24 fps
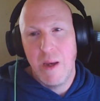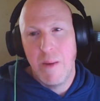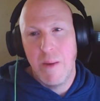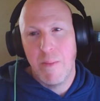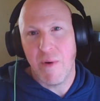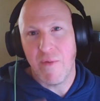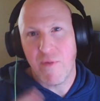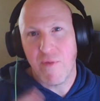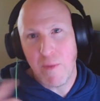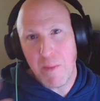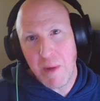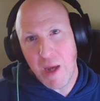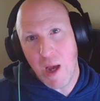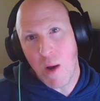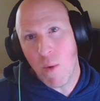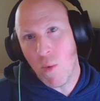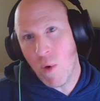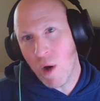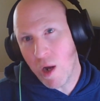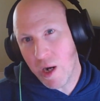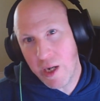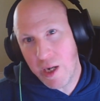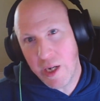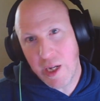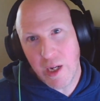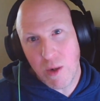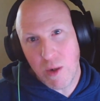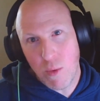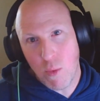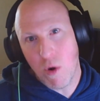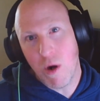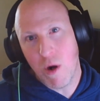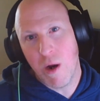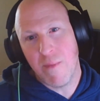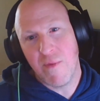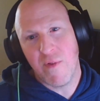But for me, I wanted to get in
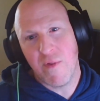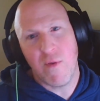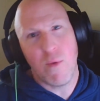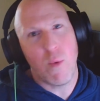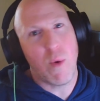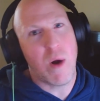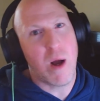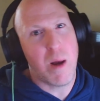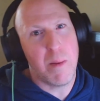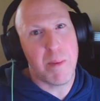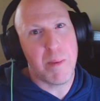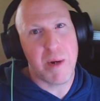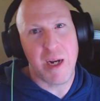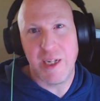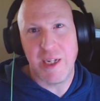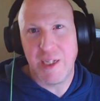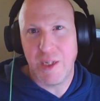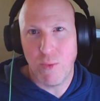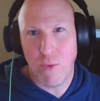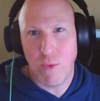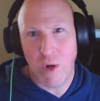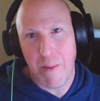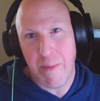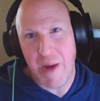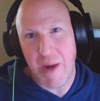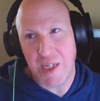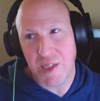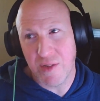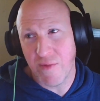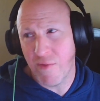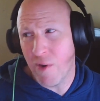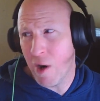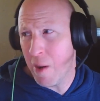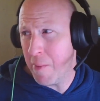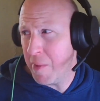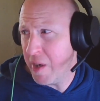Warhammer for a while, but I didn't want a massive
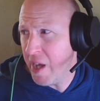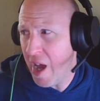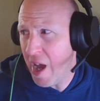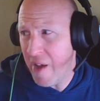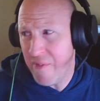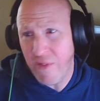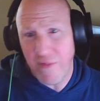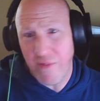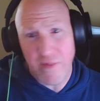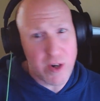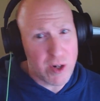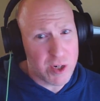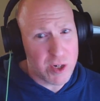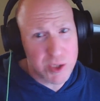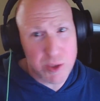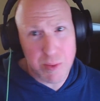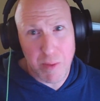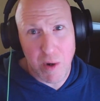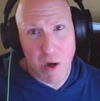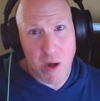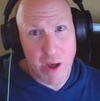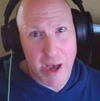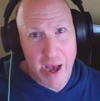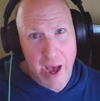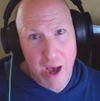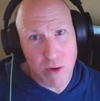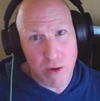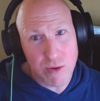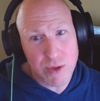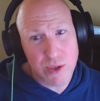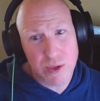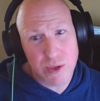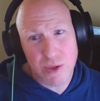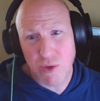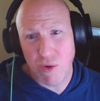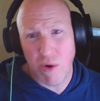army. I have a very small
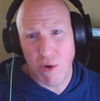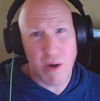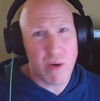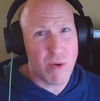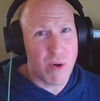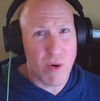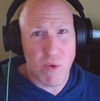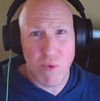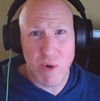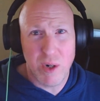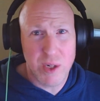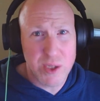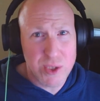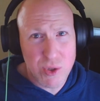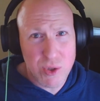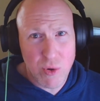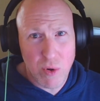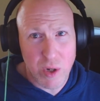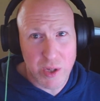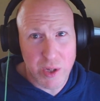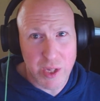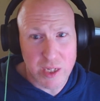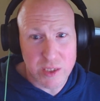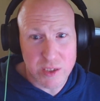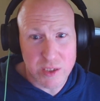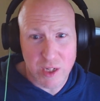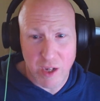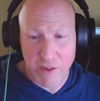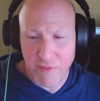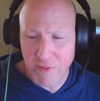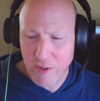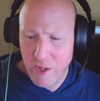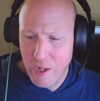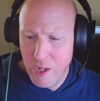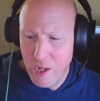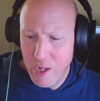house, so I don't know where to store all that stuff.